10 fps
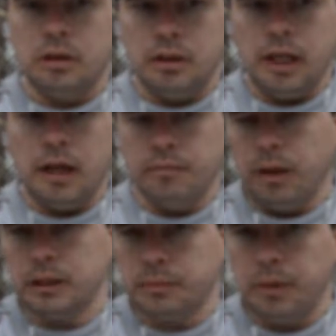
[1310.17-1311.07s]
to have
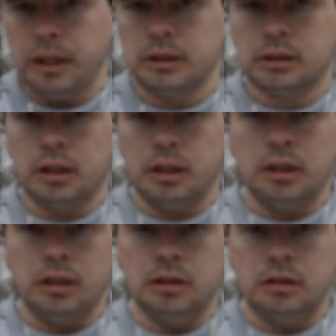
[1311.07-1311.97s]
my space
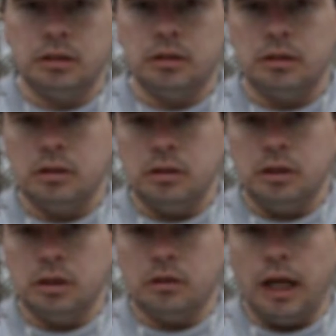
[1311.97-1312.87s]
and,
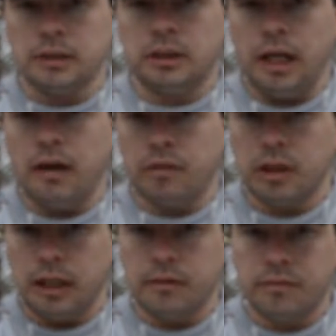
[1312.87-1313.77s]
you know, actually have a
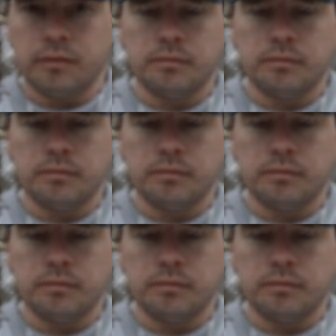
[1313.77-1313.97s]
life.